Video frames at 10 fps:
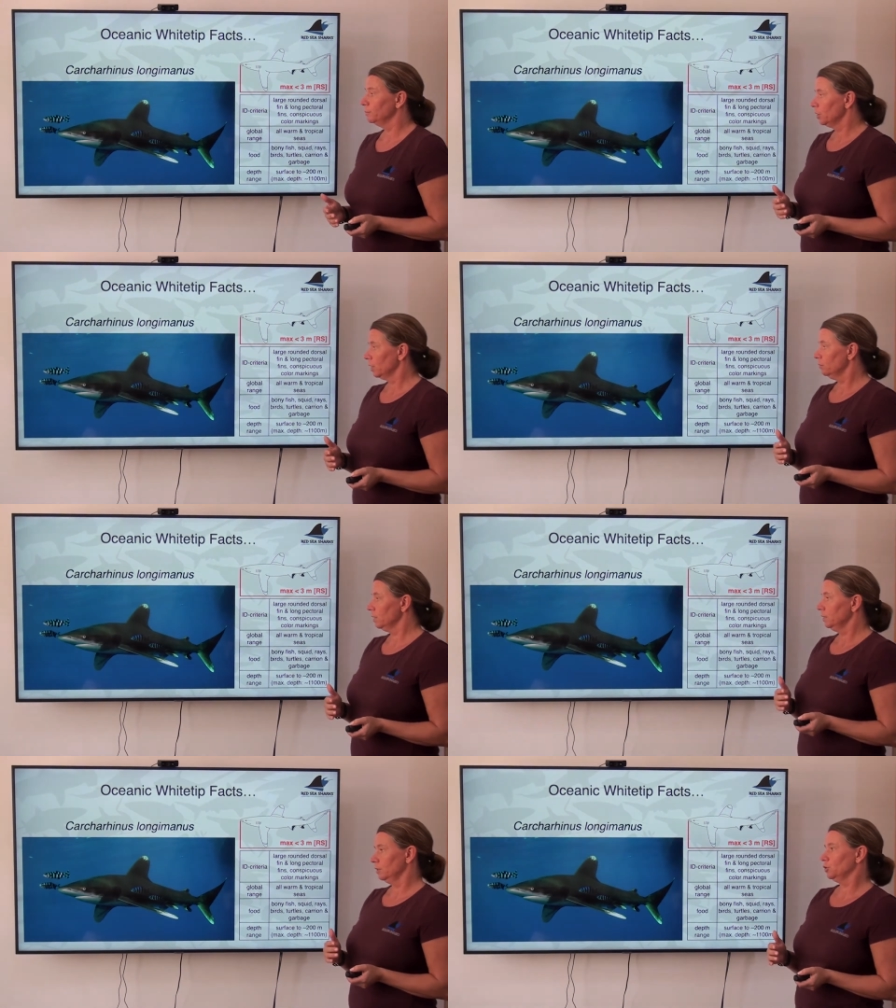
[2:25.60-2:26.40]

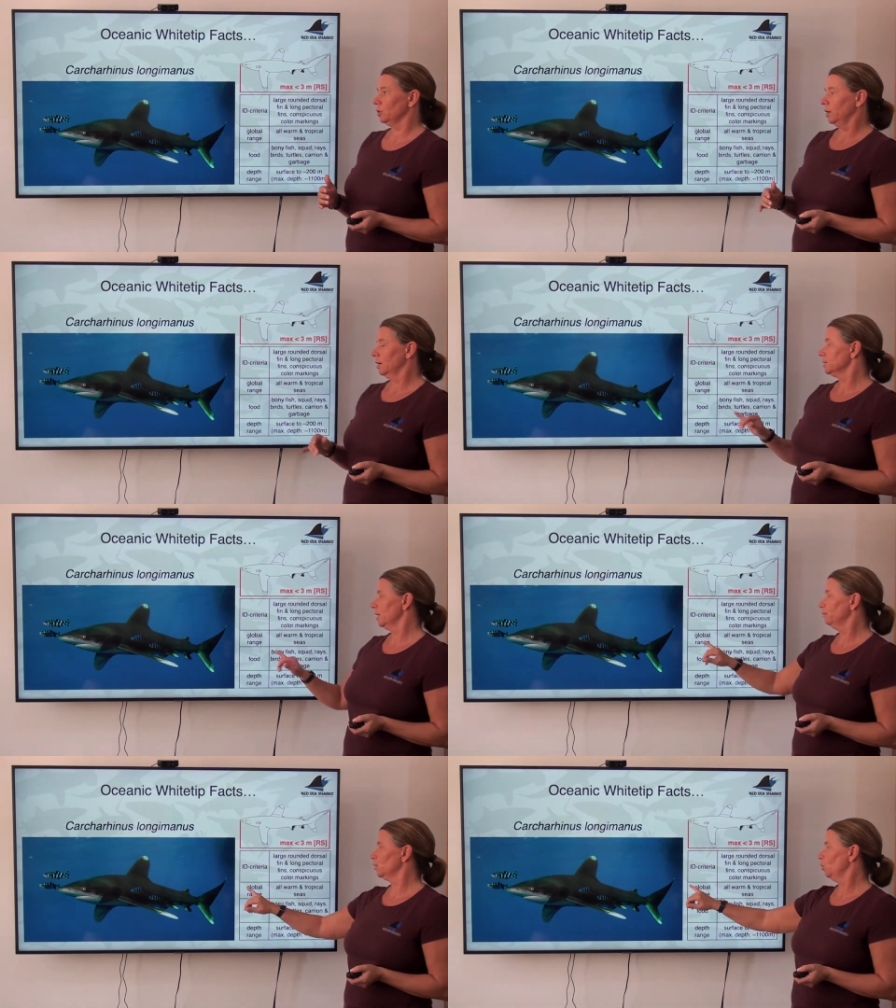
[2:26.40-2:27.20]
Generally these sharks
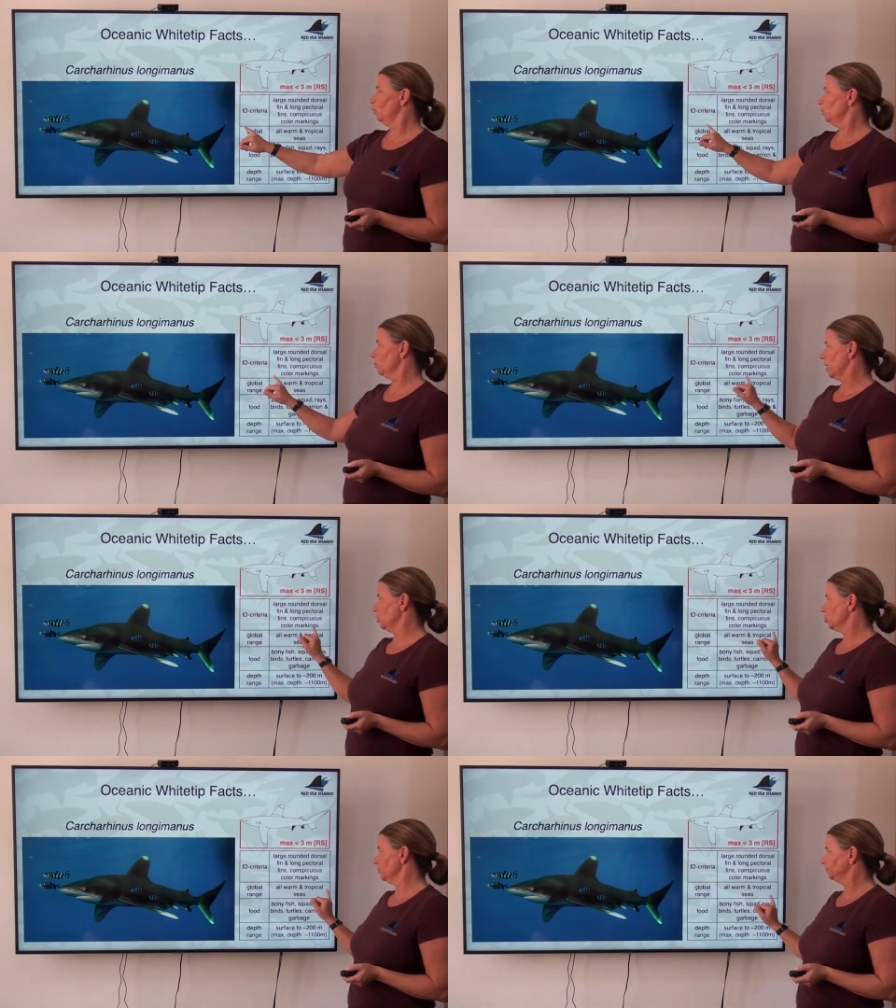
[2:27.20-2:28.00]
have a global
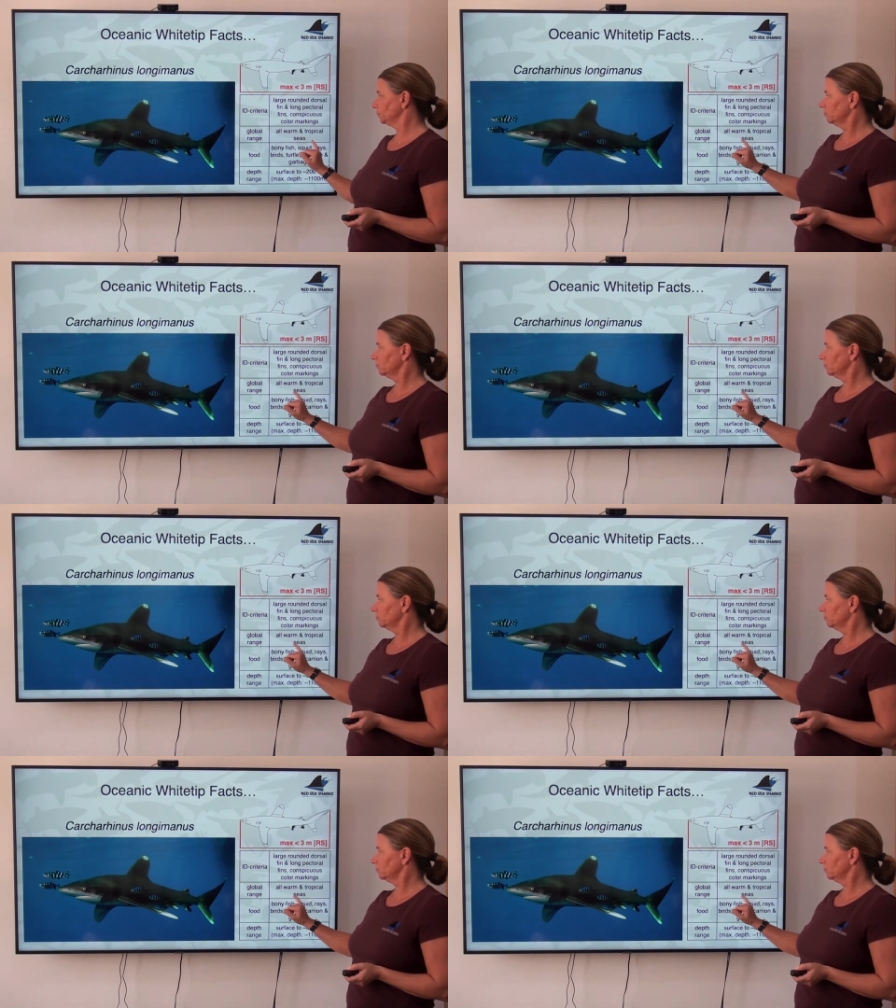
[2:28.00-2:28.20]
range.